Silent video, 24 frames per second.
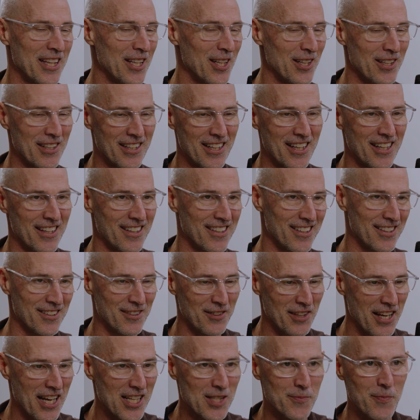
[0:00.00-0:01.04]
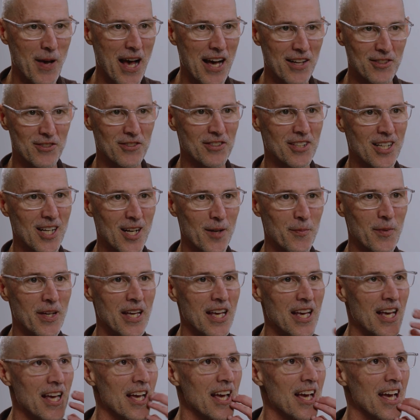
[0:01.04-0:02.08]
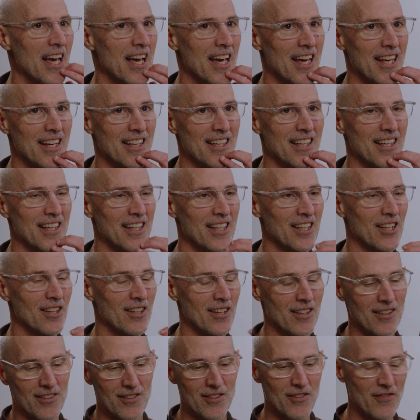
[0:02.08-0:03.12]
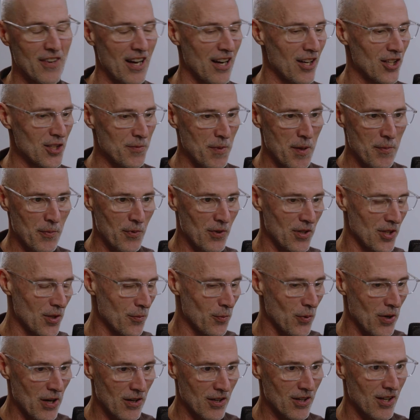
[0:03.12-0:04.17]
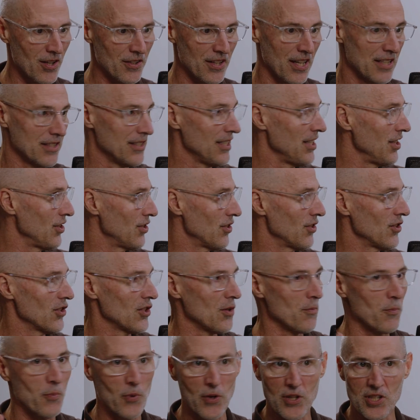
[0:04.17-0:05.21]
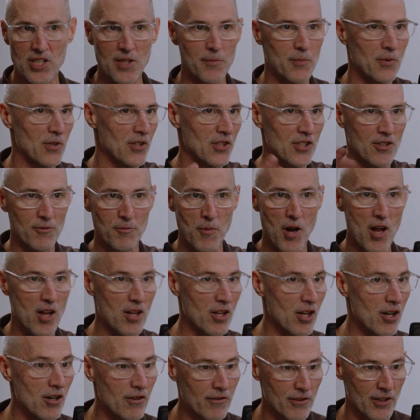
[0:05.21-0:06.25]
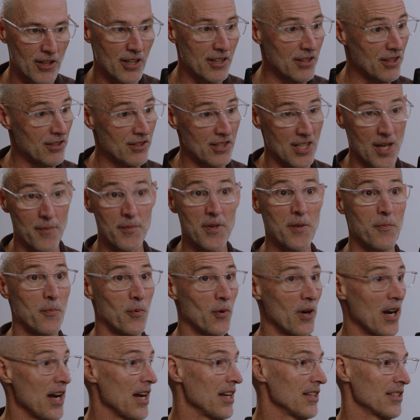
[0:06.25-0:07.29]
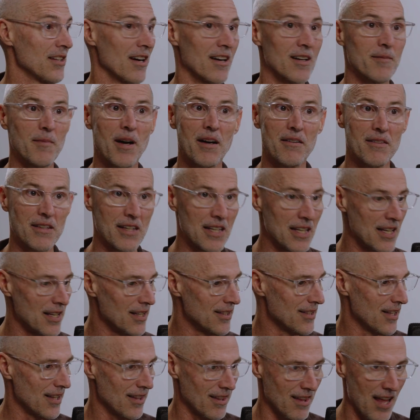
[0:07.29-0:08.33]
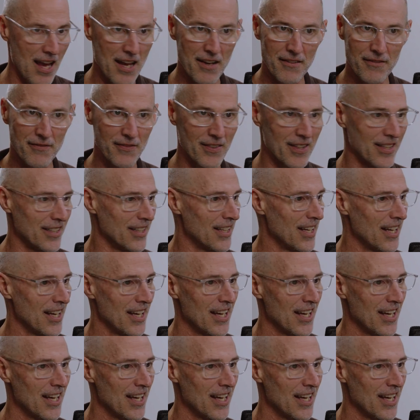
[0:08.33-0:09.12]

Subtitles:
and then guest pastors come, and you've got all these people on the prayer call. You got teachers and principals from all over, and they're just coming to pray and talk about needs and life, and